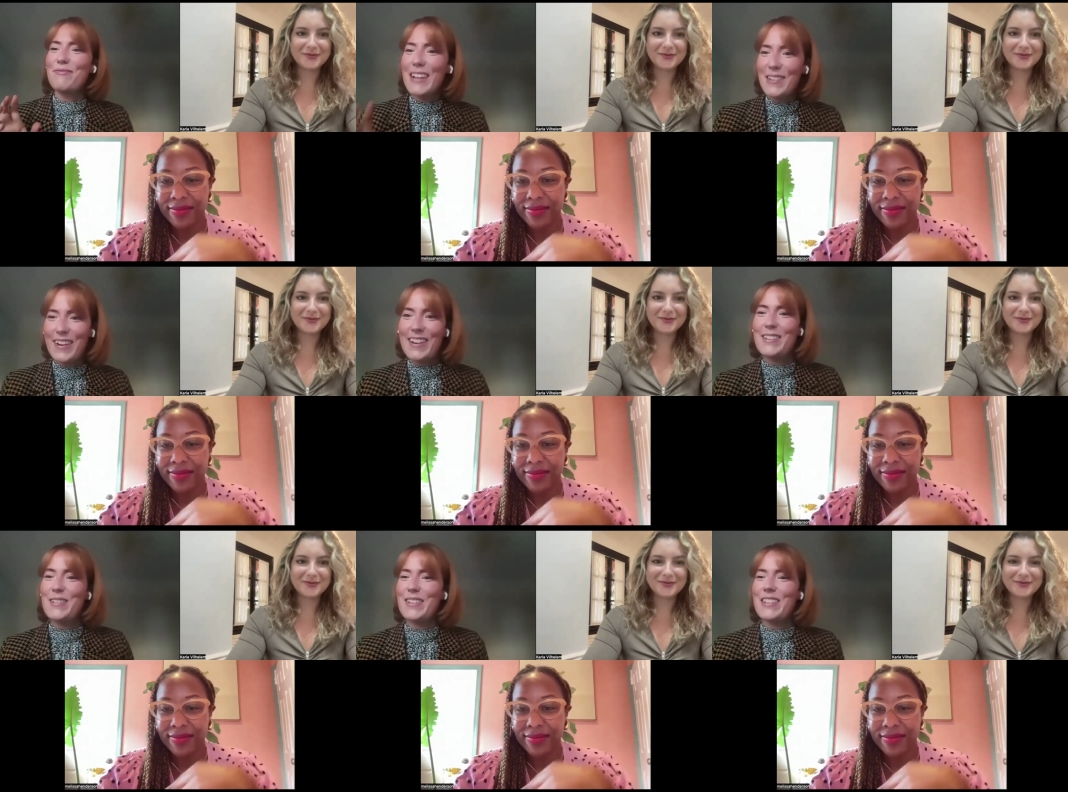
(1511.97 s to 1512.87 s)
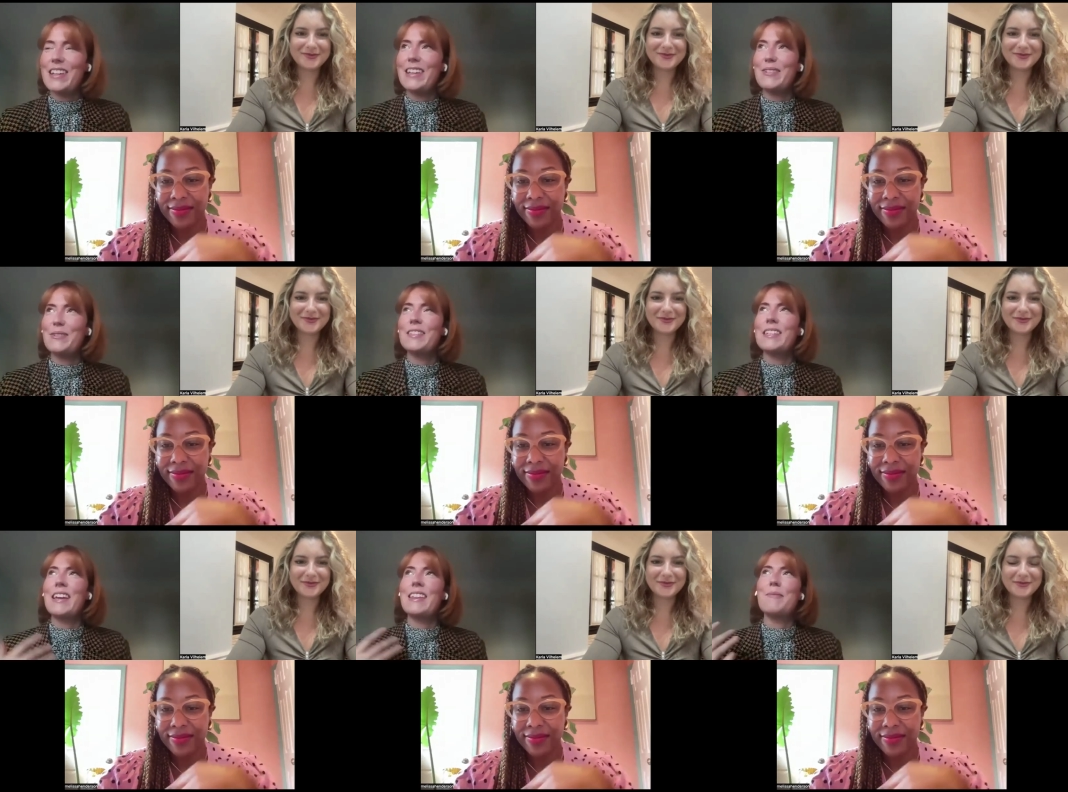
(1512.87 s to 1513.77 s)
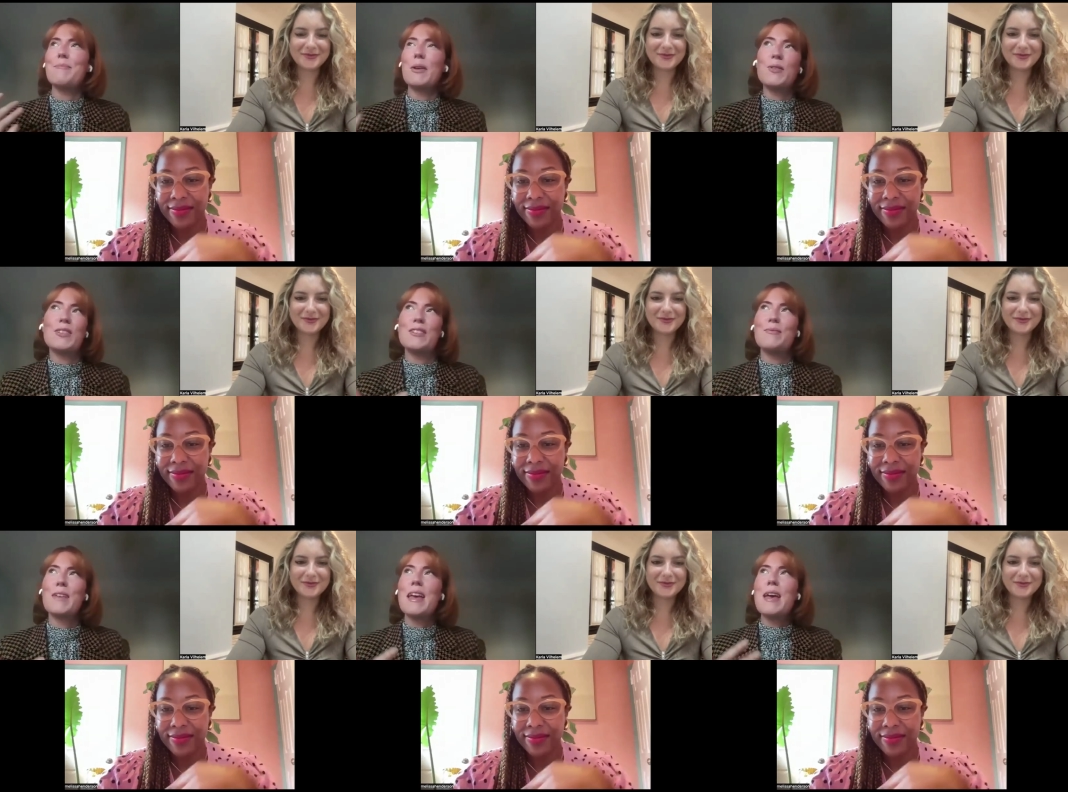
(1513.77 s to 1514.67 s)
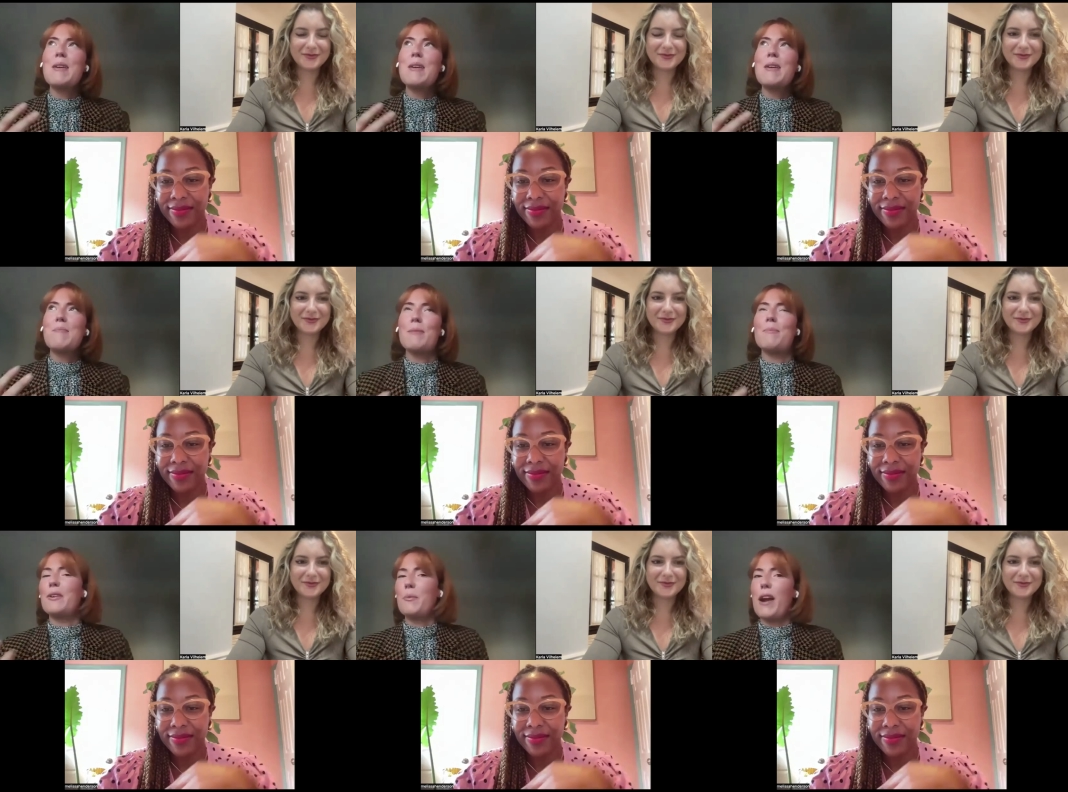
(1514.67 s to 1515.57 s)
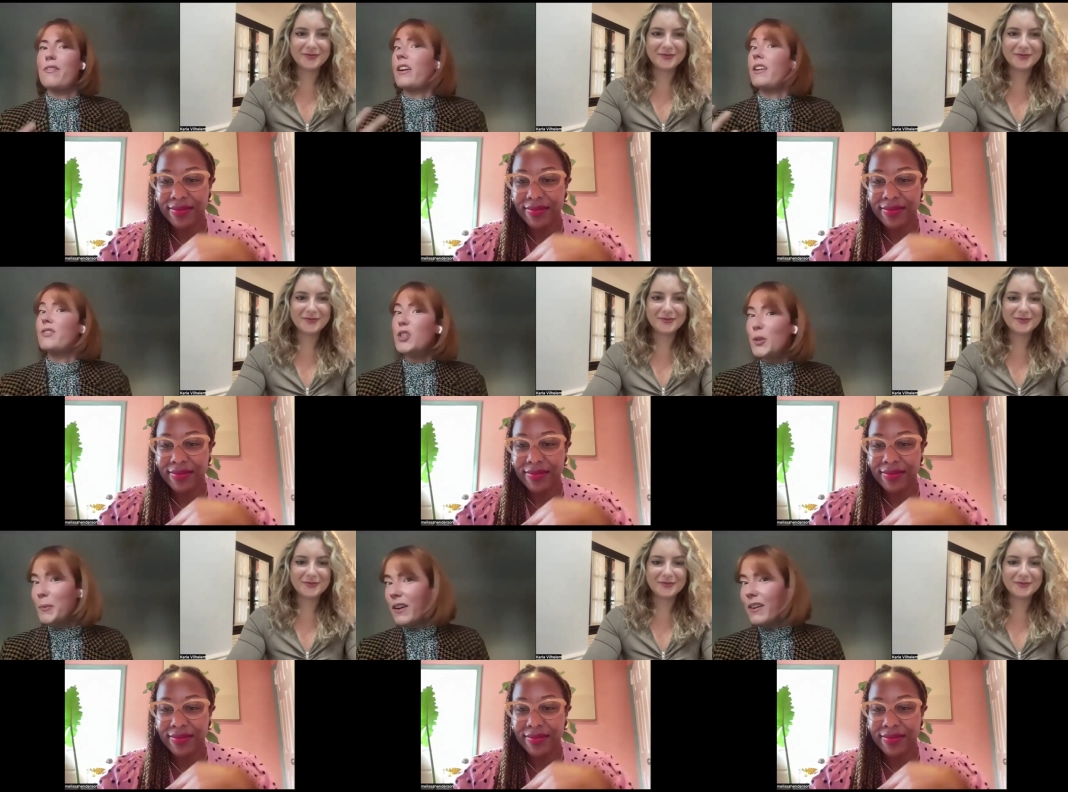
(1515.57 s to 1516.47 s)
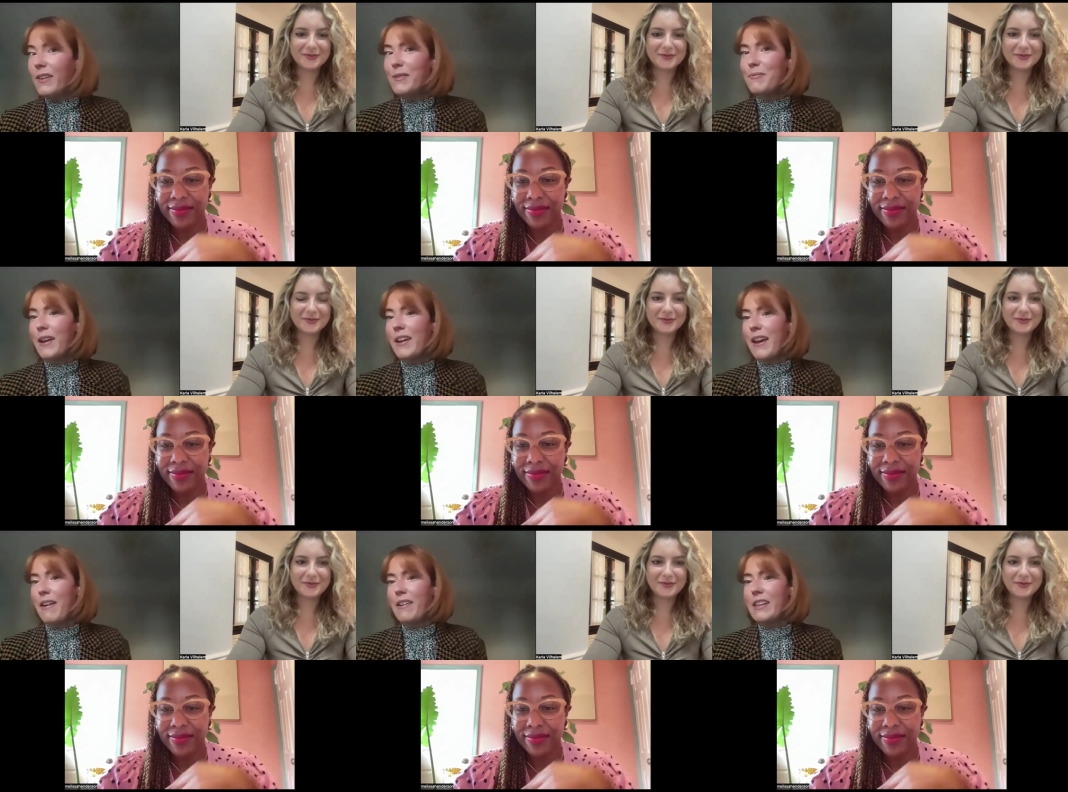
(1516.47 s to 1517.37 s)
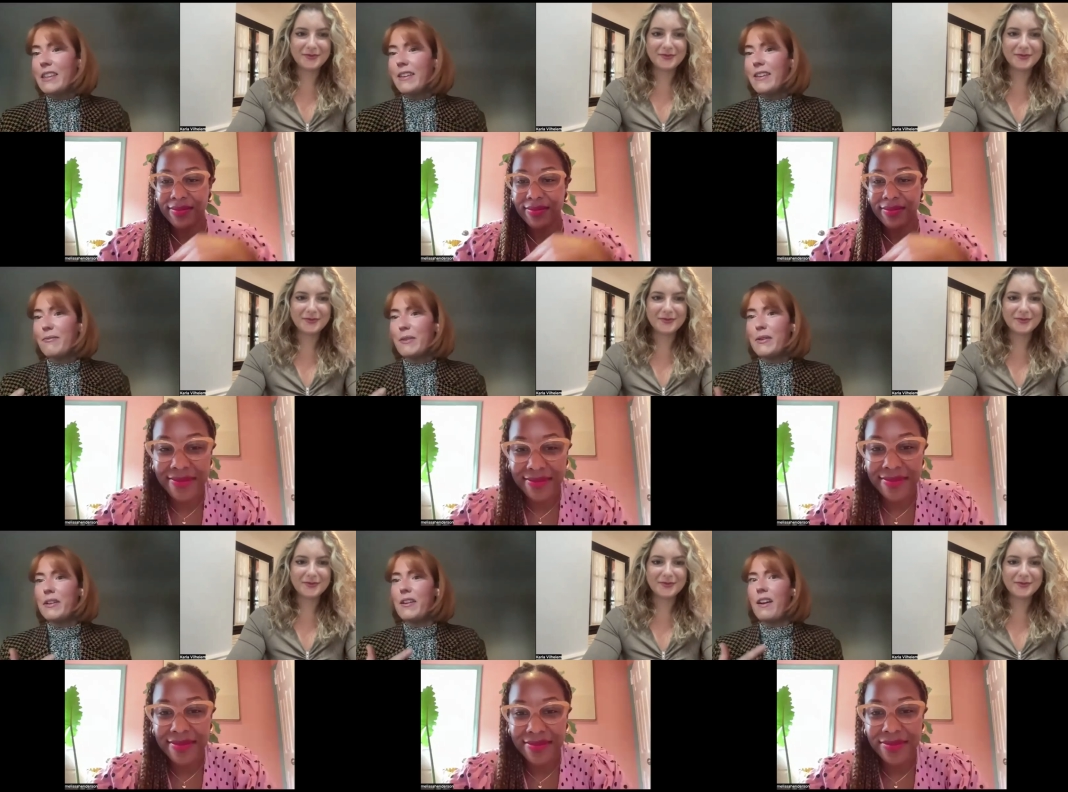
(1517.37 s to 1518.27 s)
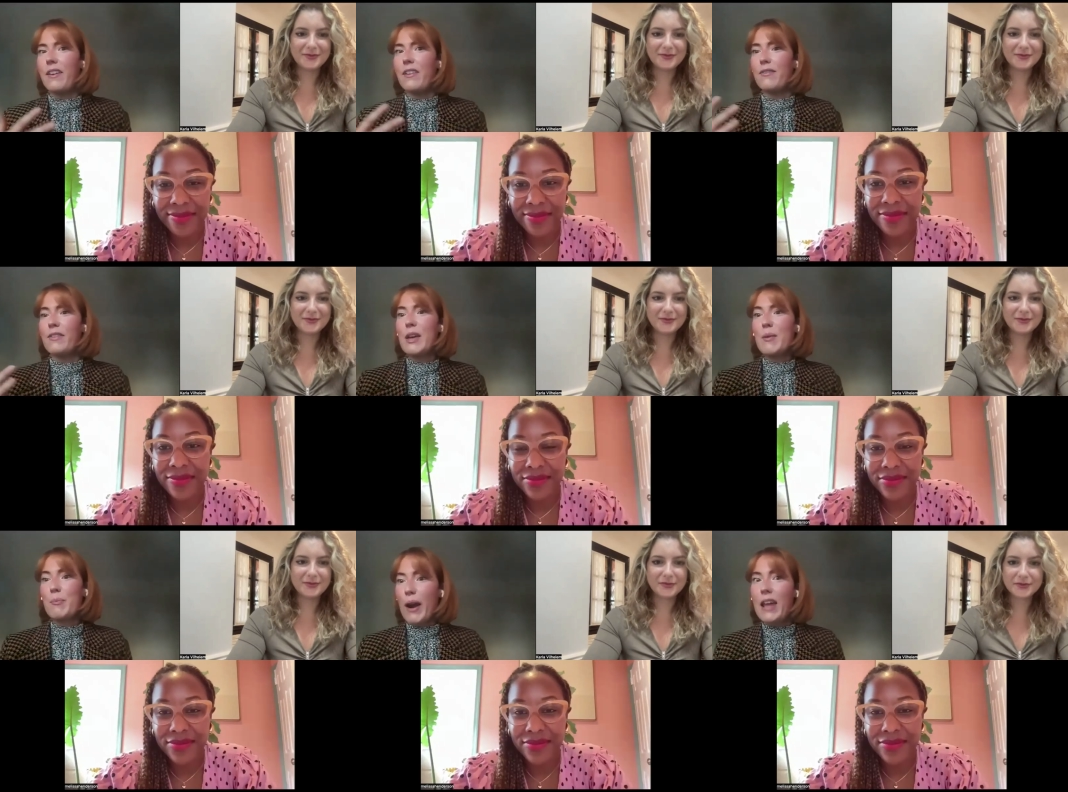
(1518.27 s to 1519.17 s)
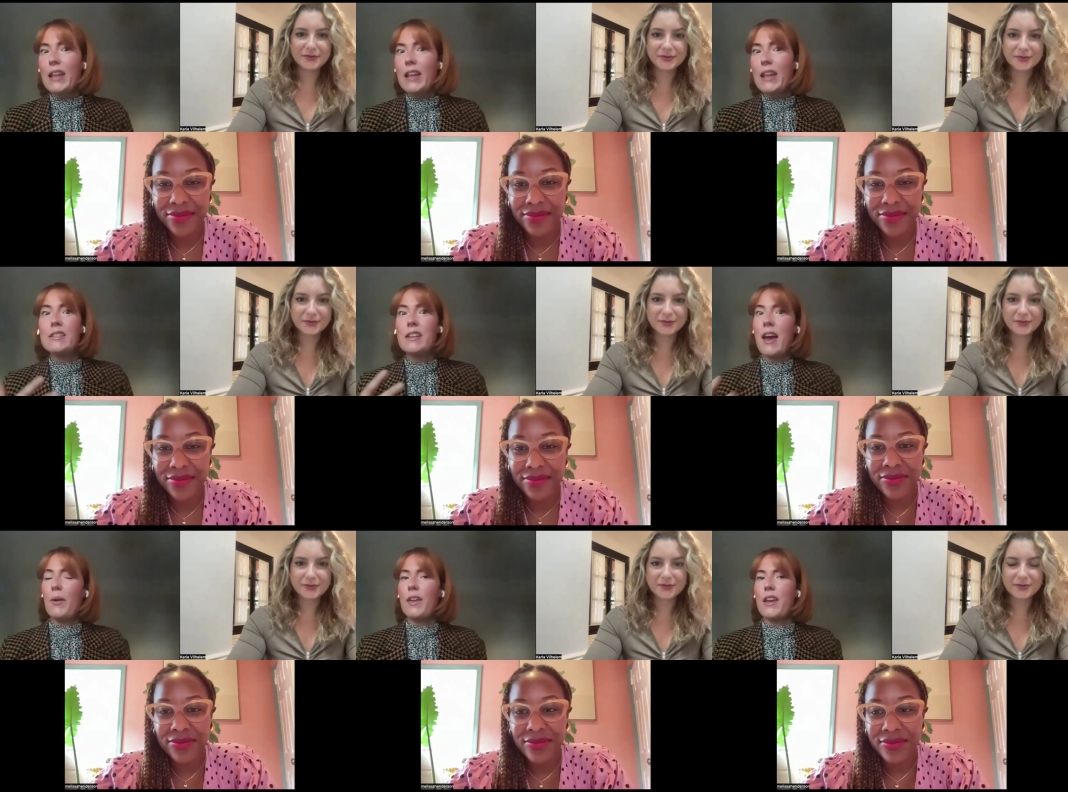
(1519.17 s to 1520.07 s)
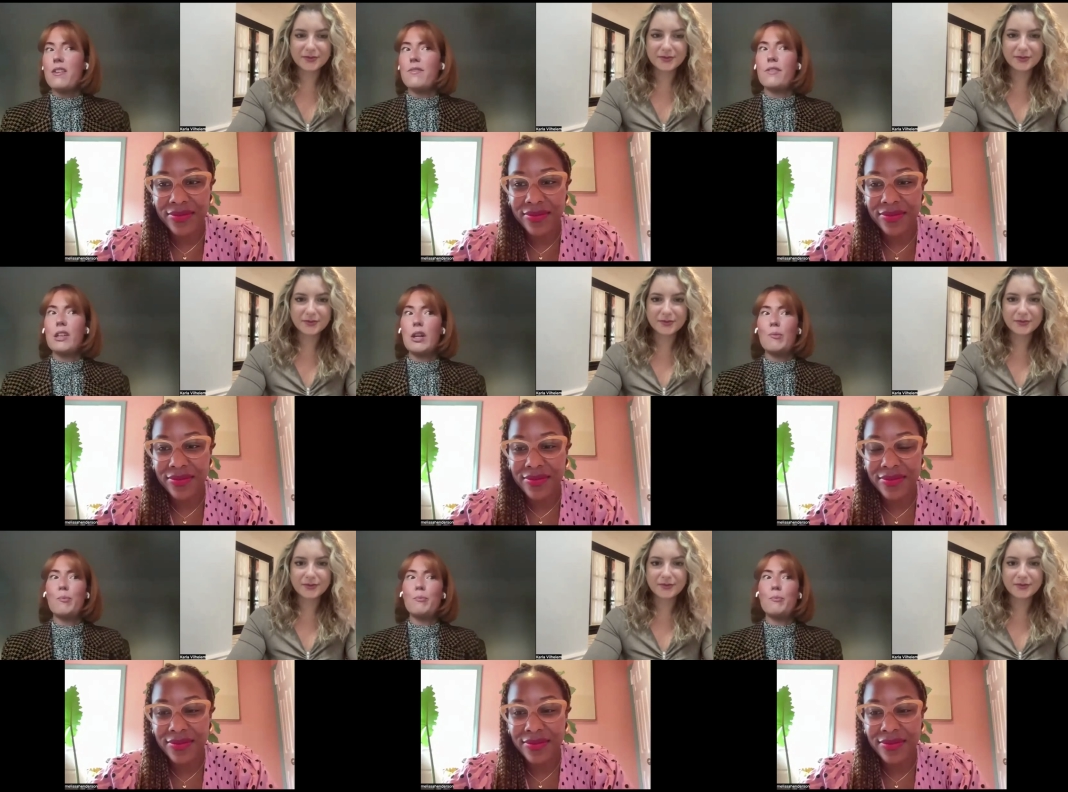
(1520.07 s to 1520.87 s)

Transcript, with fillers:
Speaker 1: really very interesting is obviously I think most of people are aware of kind of Tube Girl right now. And I think if we look at kind of brands and how they've, you know,